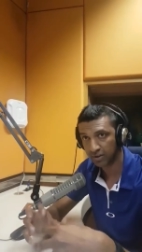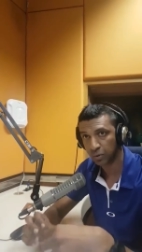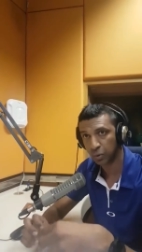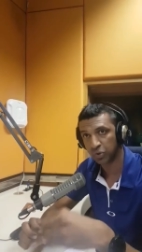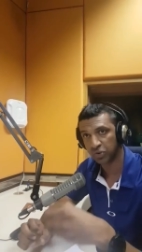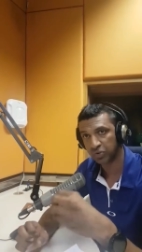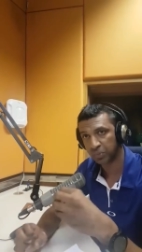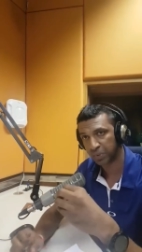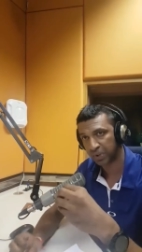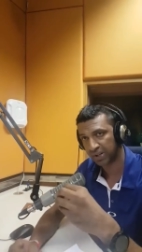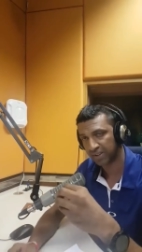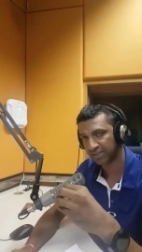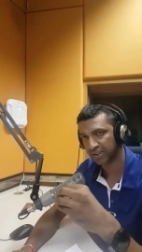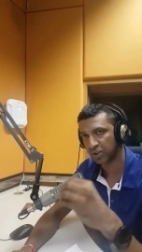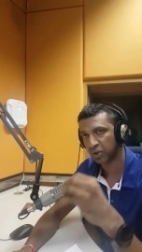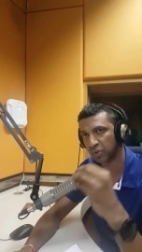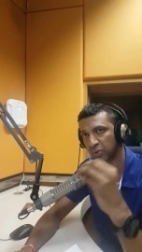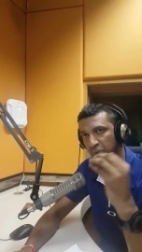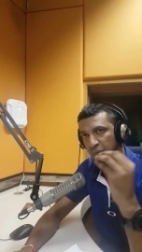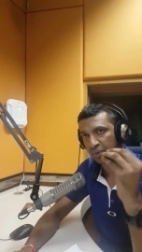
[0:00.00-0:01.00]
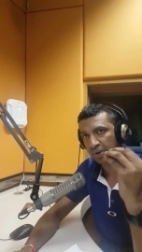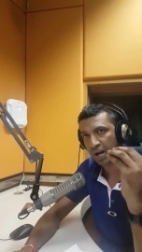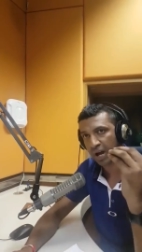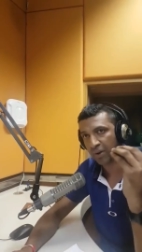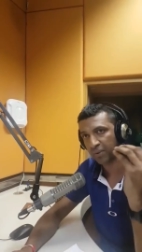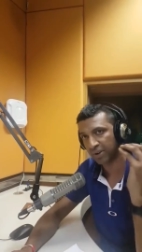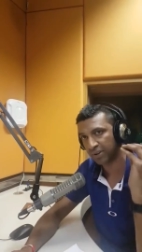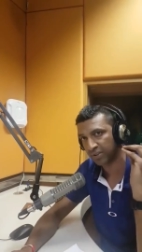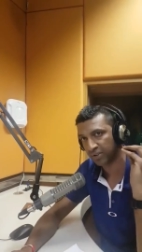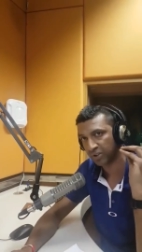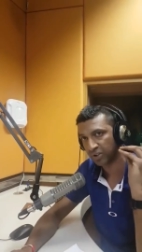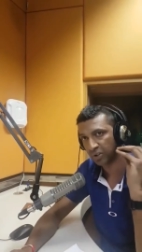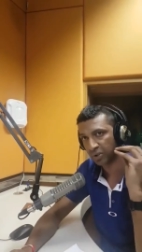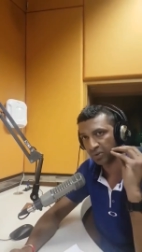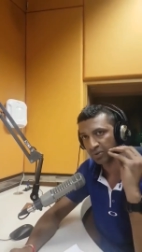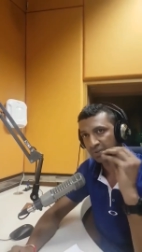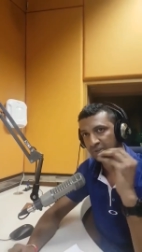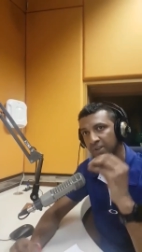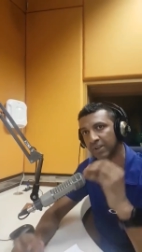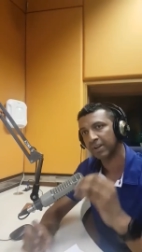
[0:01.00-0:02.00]
which means that you now
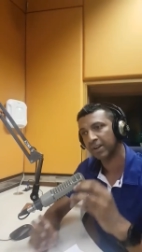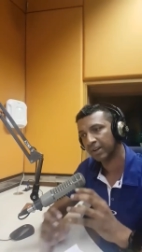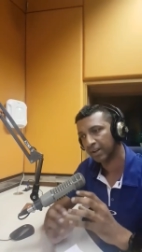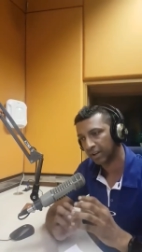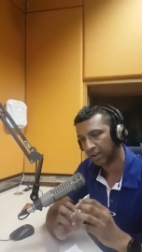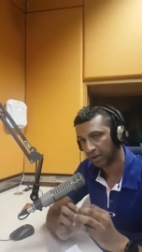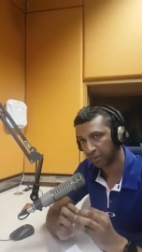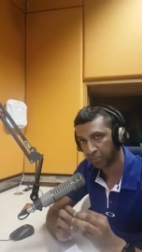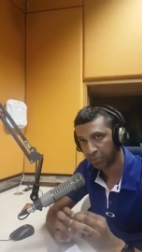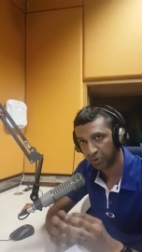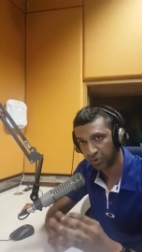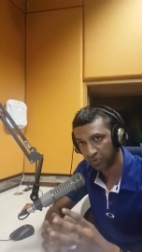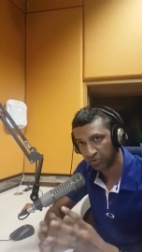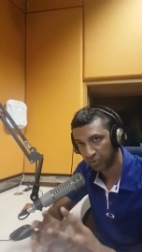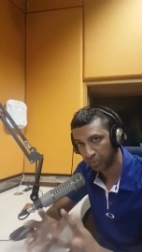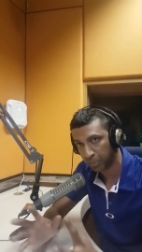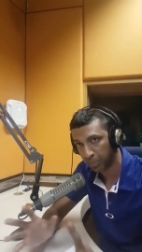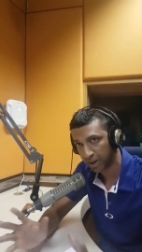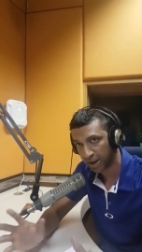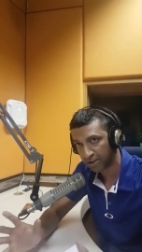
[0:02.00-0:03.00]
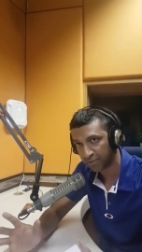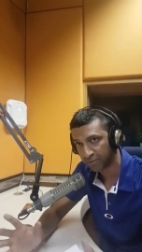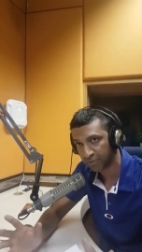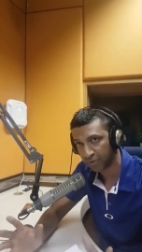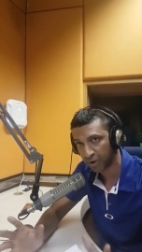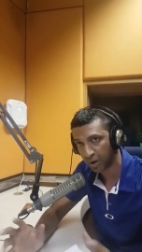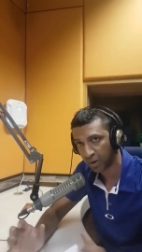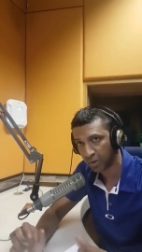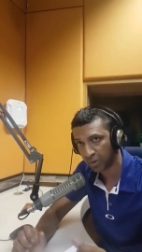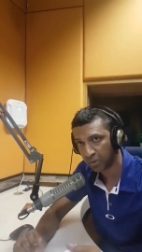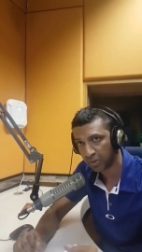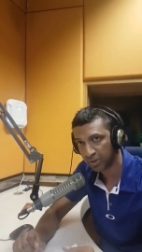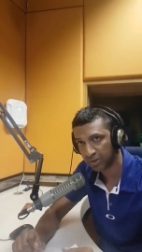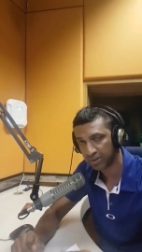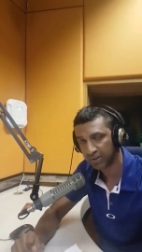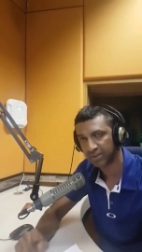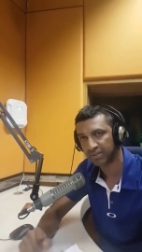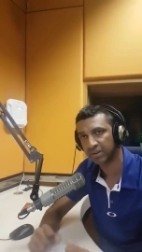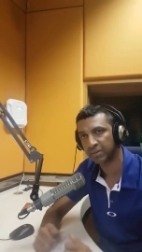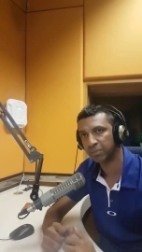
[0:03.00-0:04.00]
introduce improved blood flow,
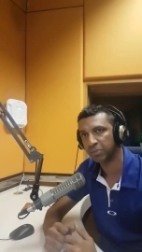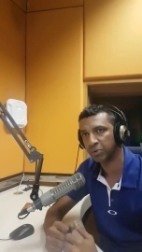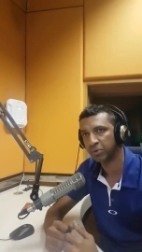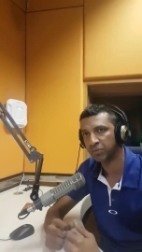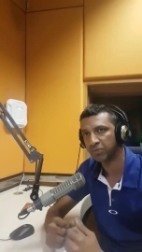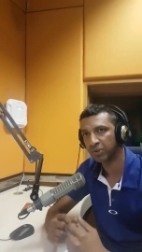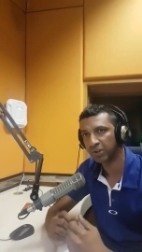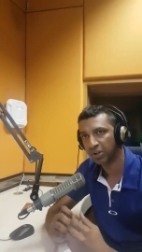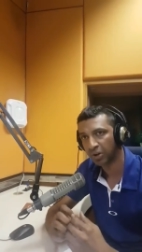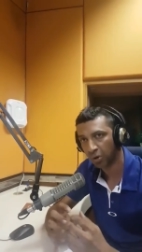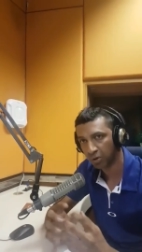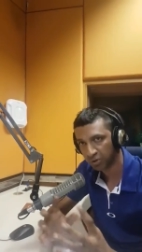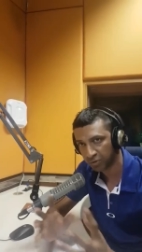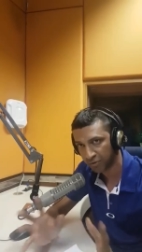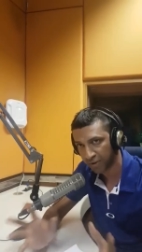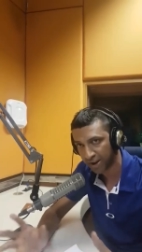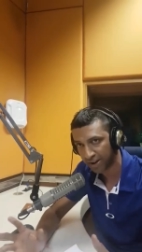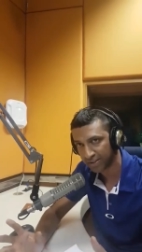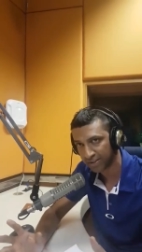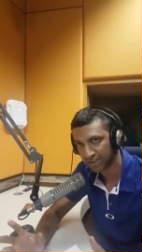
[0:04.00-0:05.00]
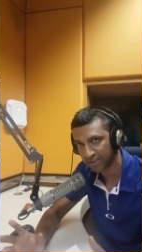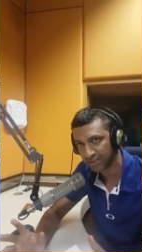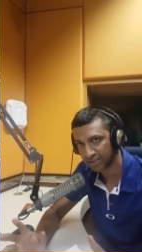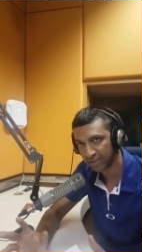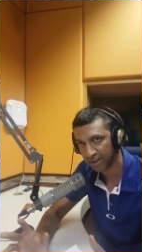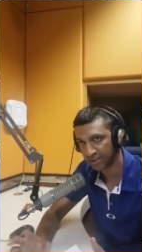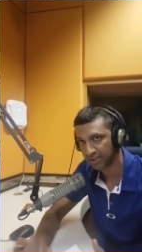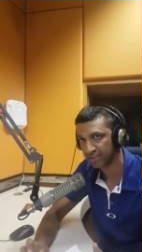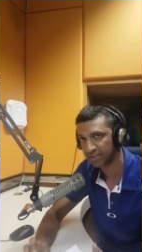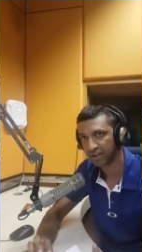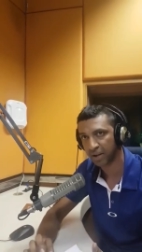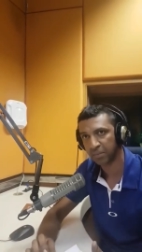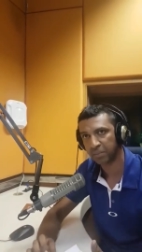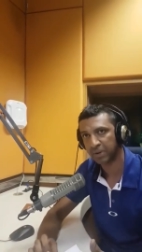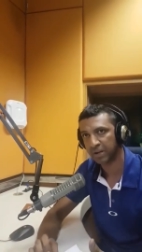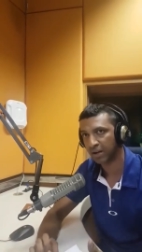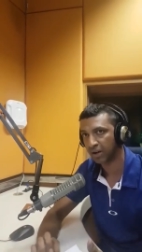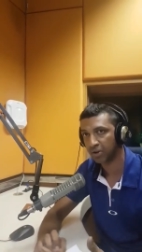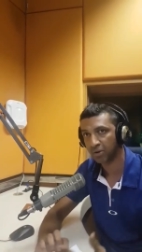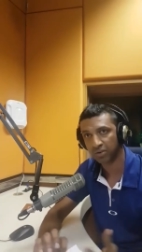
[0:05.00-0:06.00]
there's improved growth factors, and this can
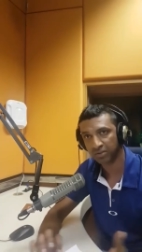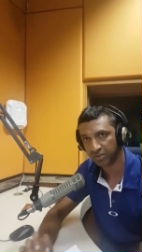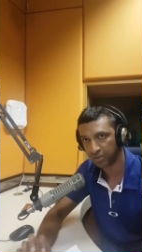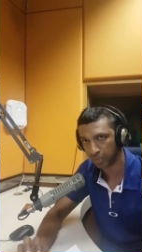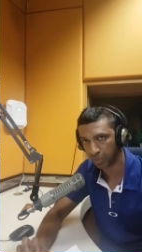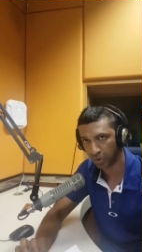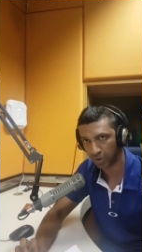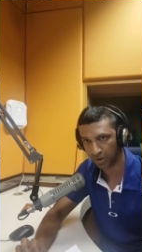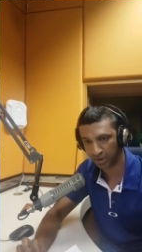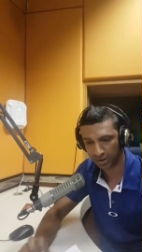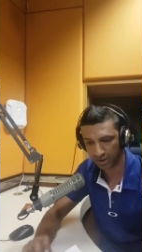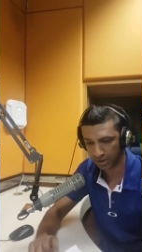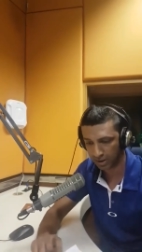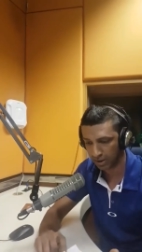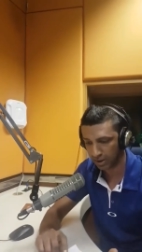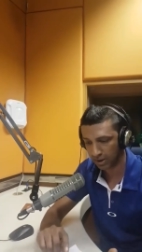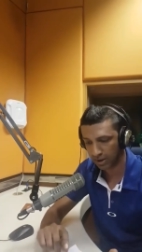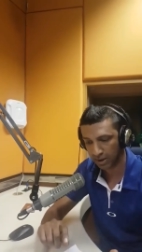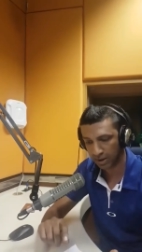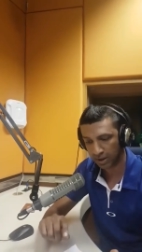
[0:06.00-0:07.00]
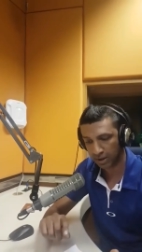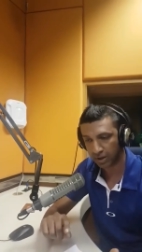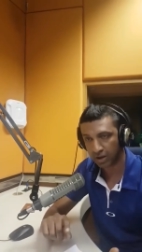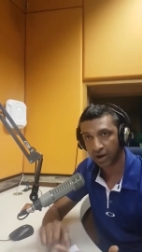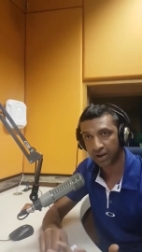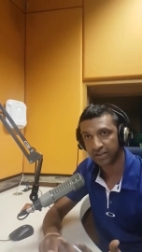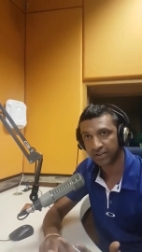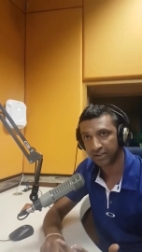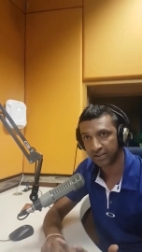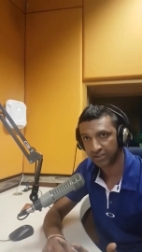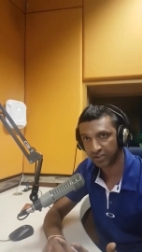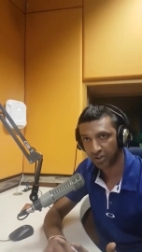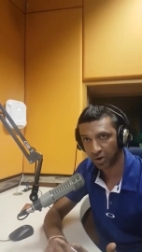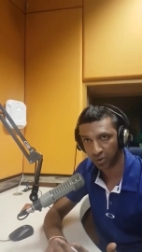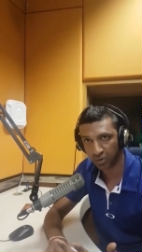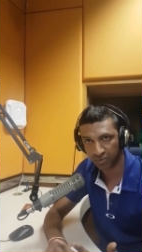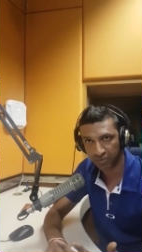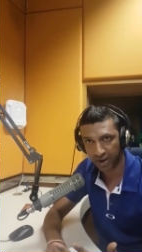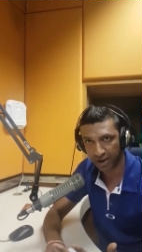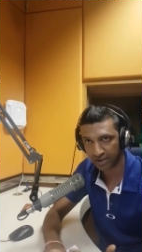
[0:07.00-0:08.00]
be across the board. Cartilage
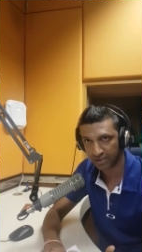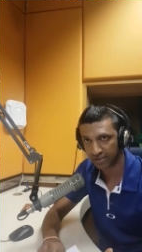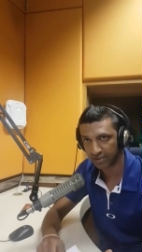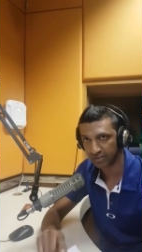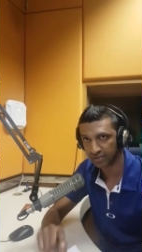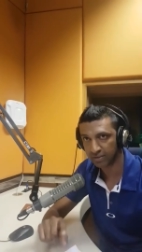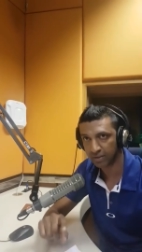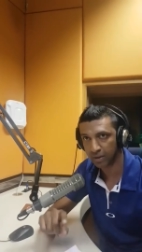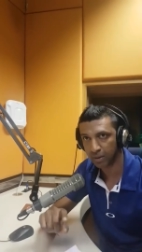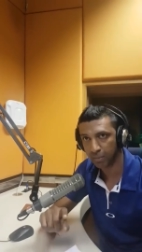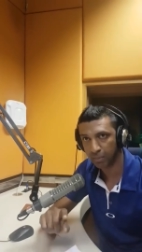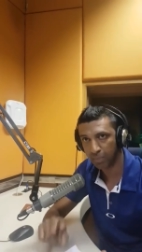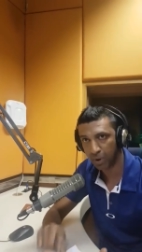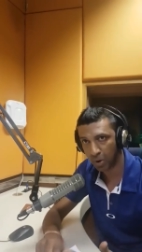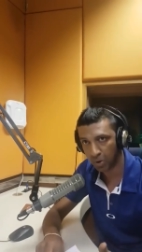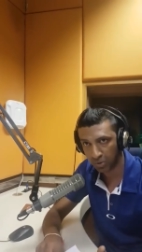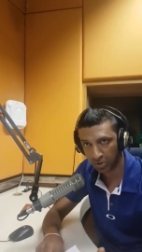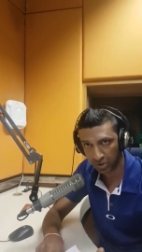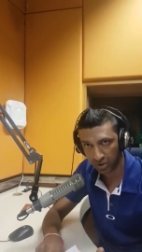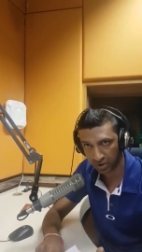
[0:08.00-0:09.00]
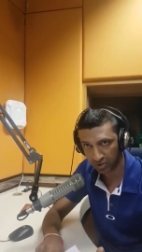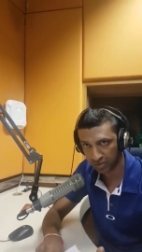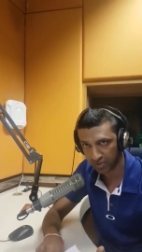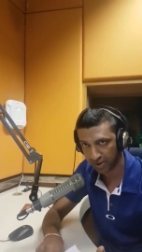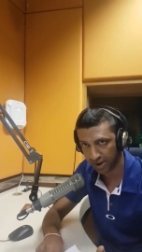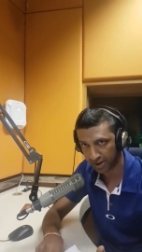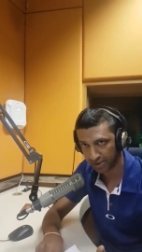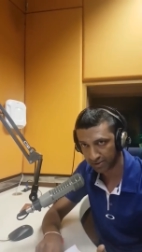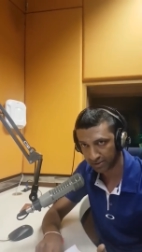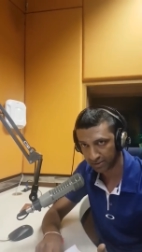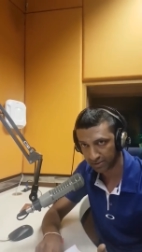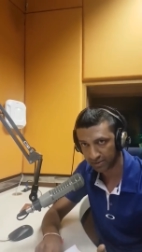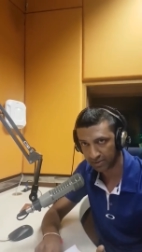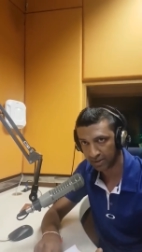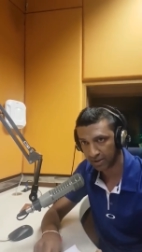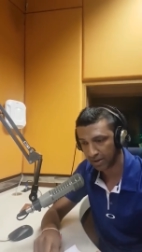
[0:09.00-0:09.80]
growth factors, bone growth factors,